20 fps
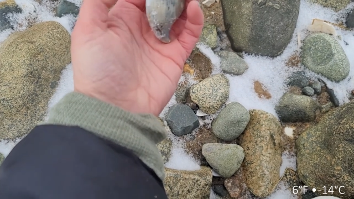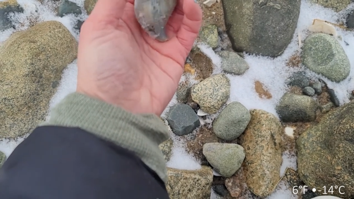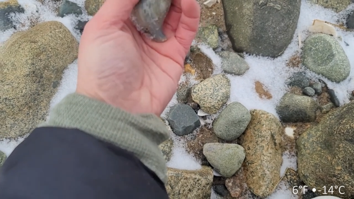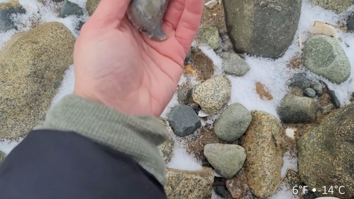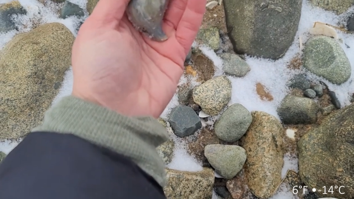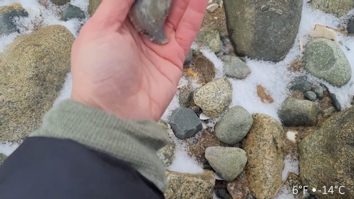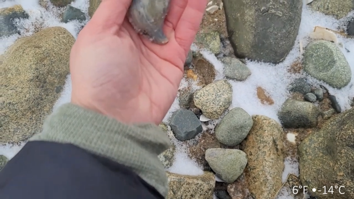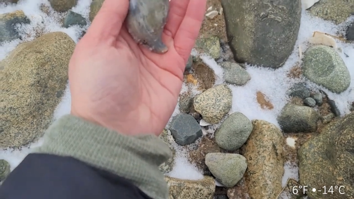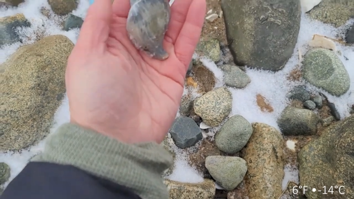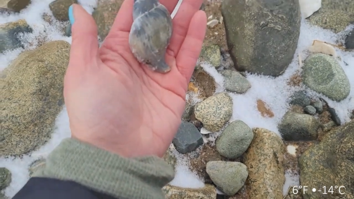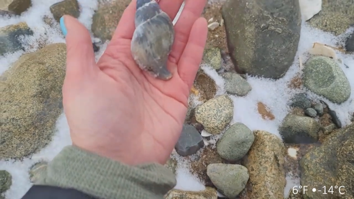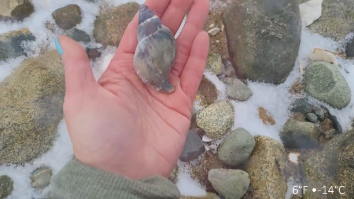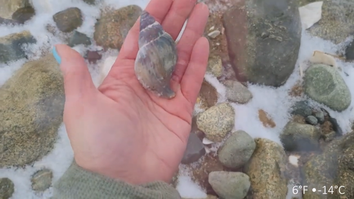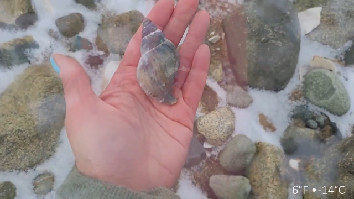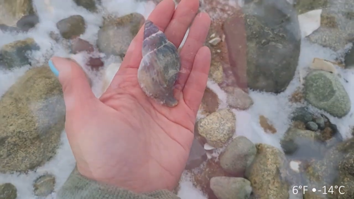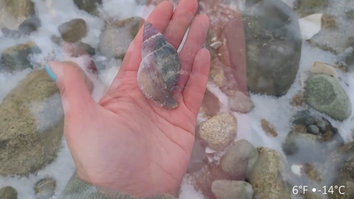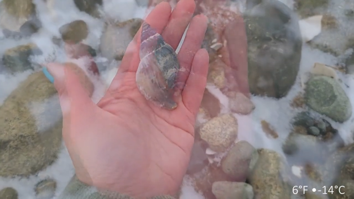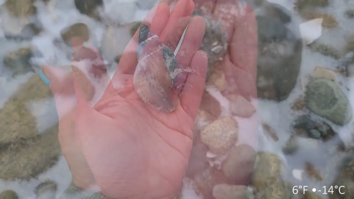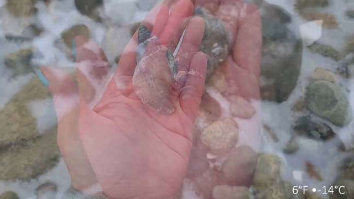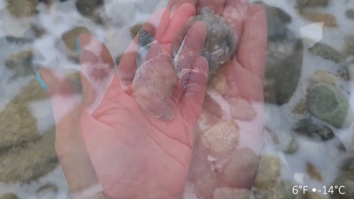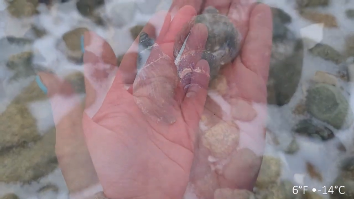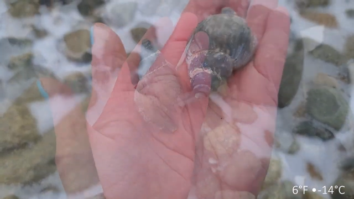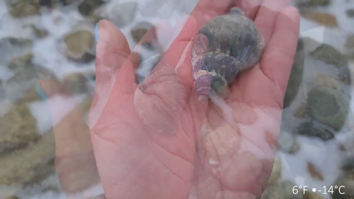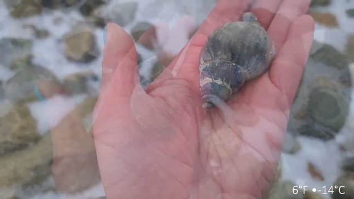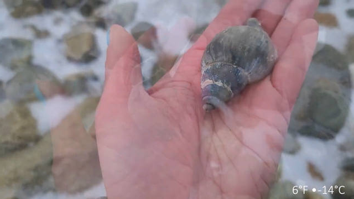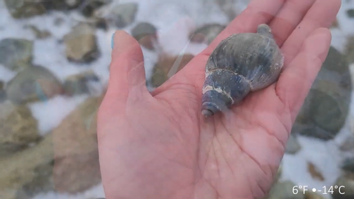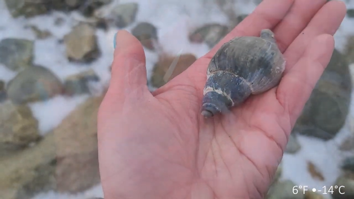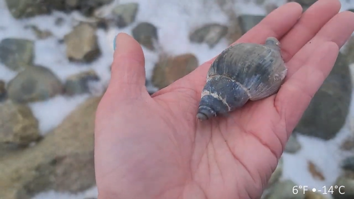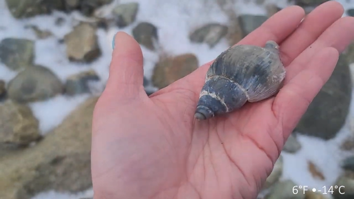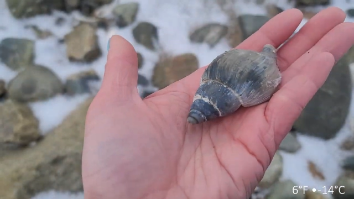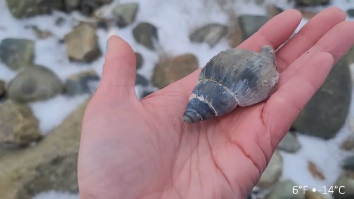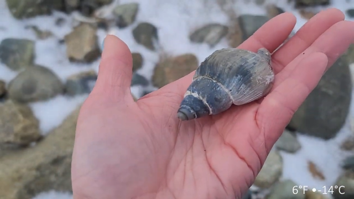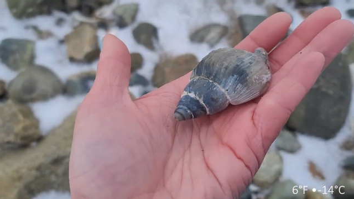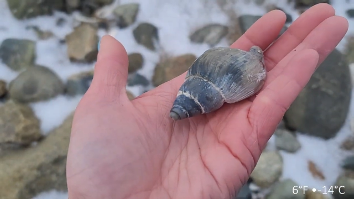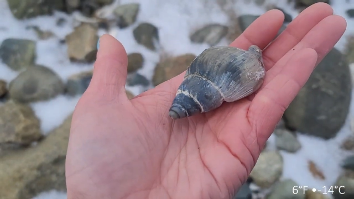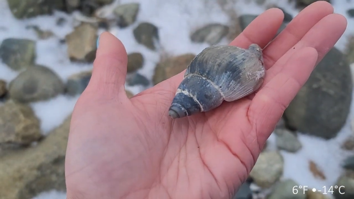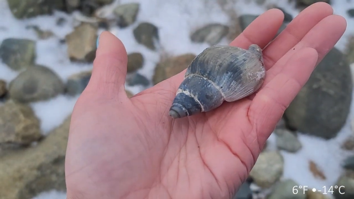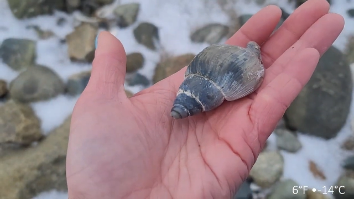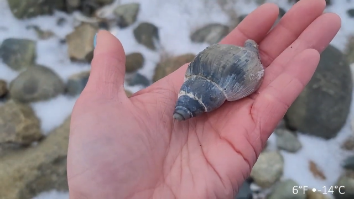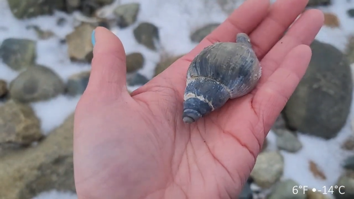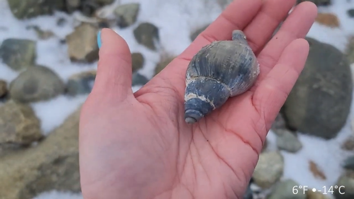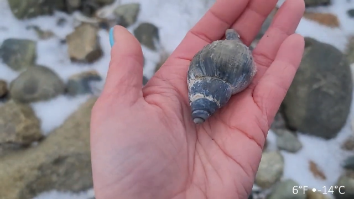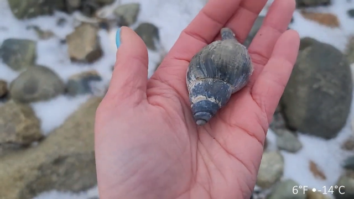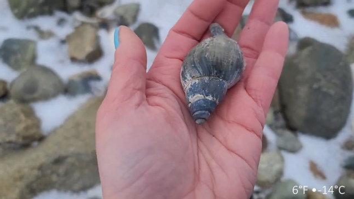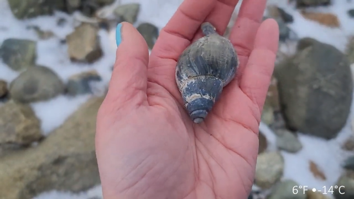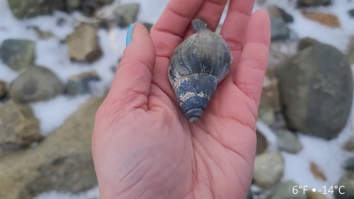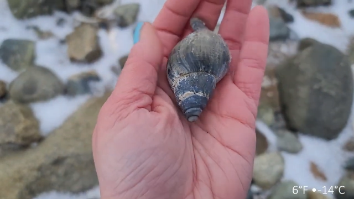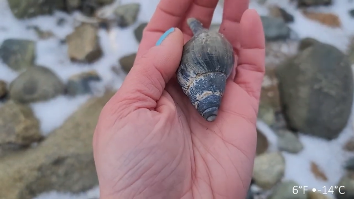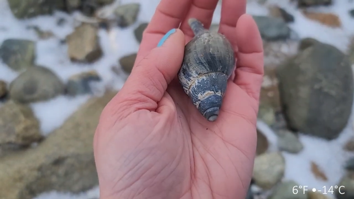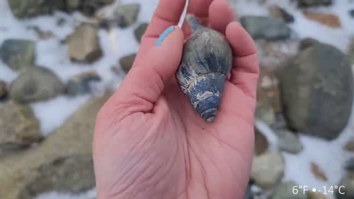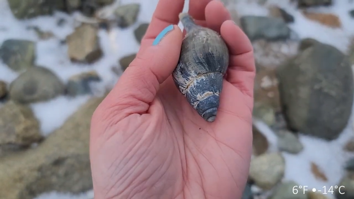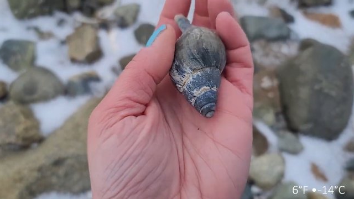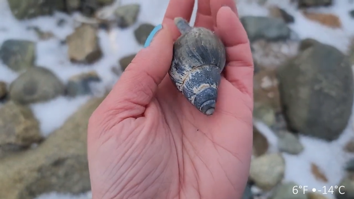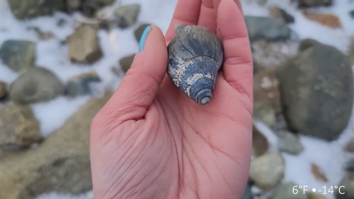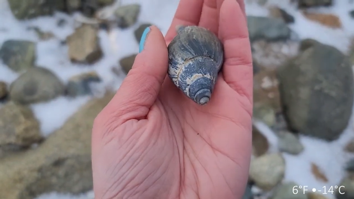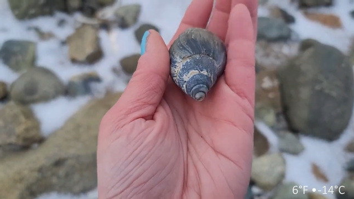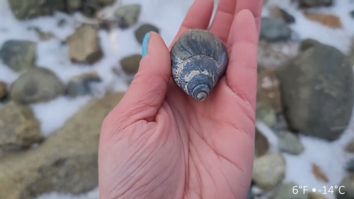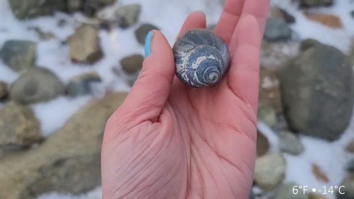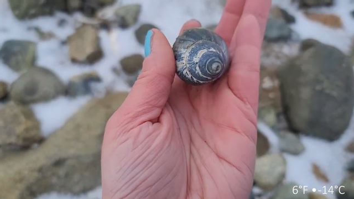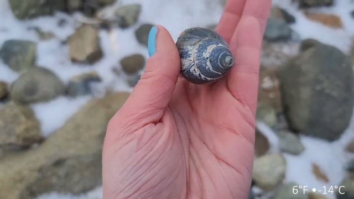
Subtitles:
(no speaker visible)